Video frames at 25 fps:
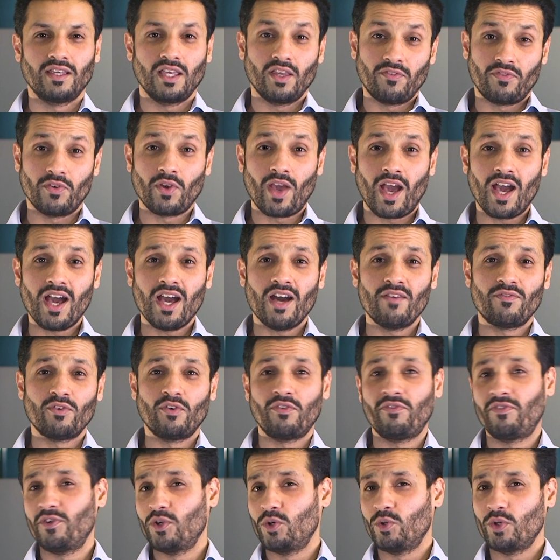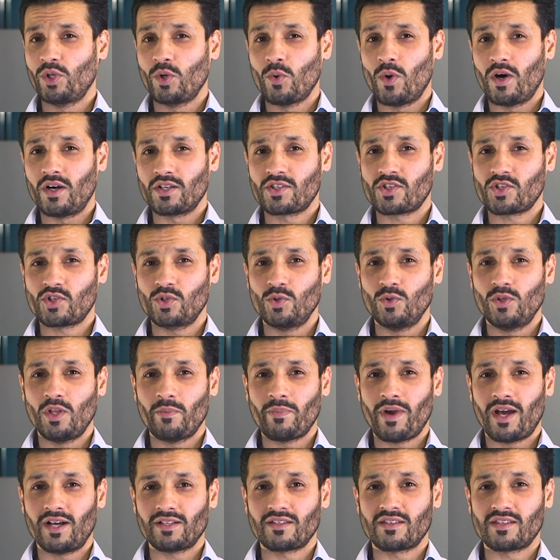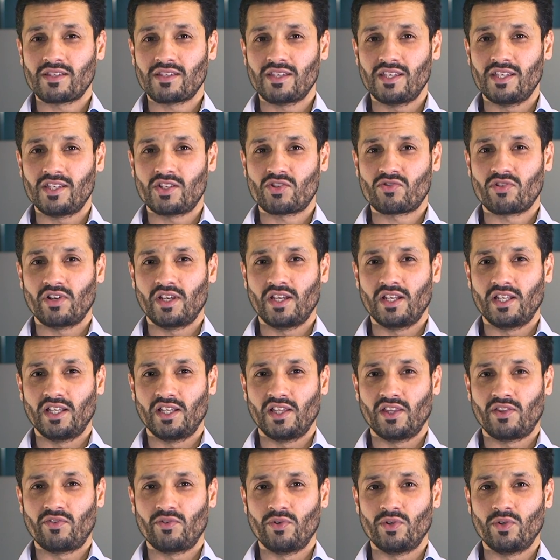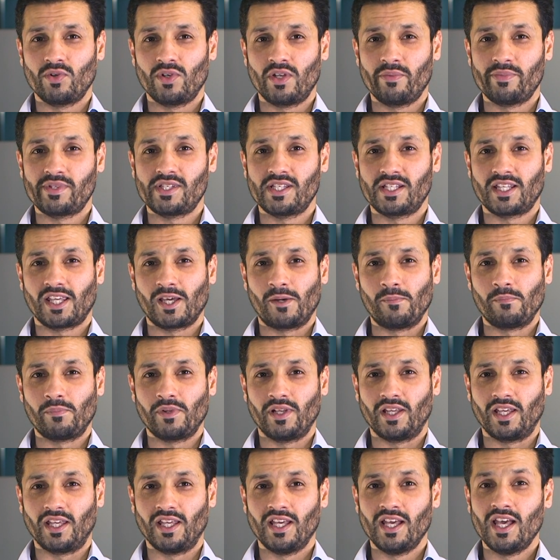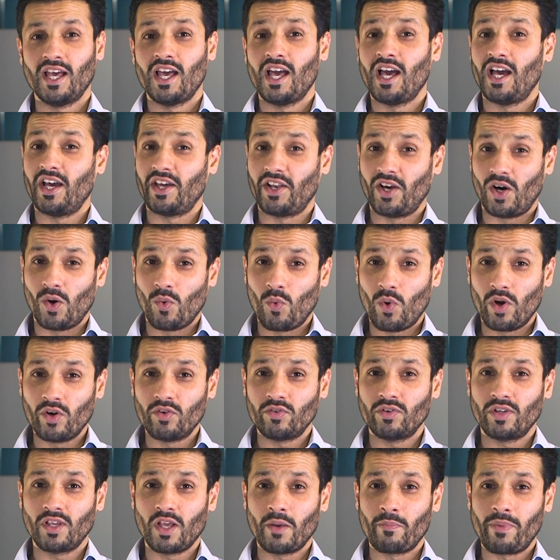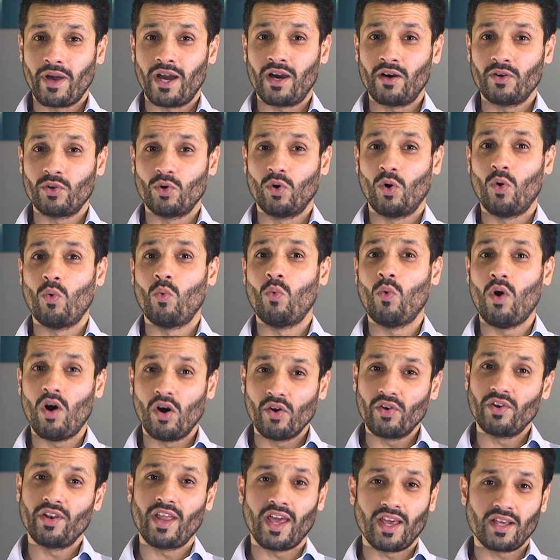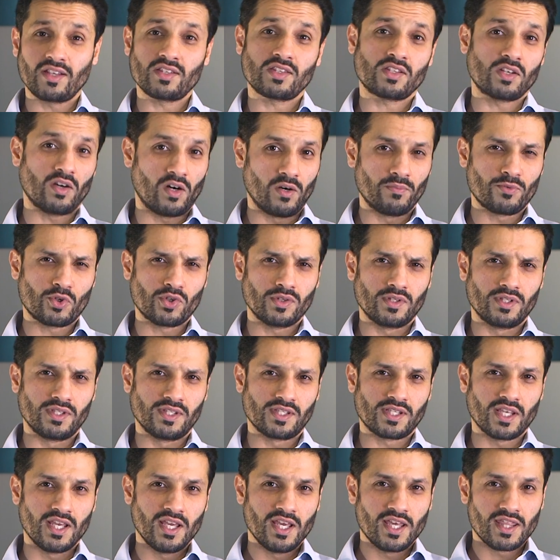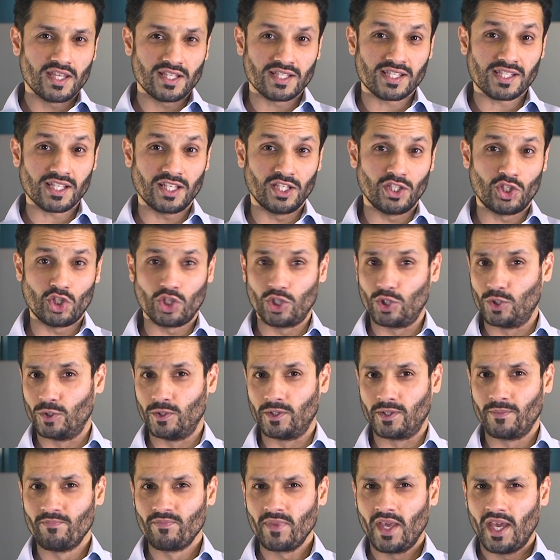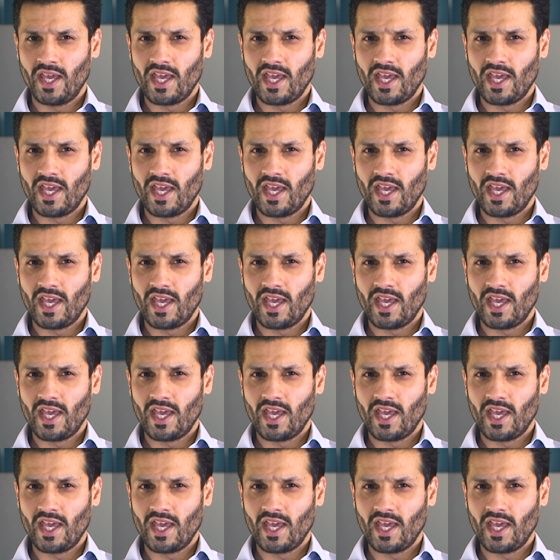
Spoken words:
If you have or feel you are soon about to cease trading through your limited company and are wondering about your what next options, then stay tuned.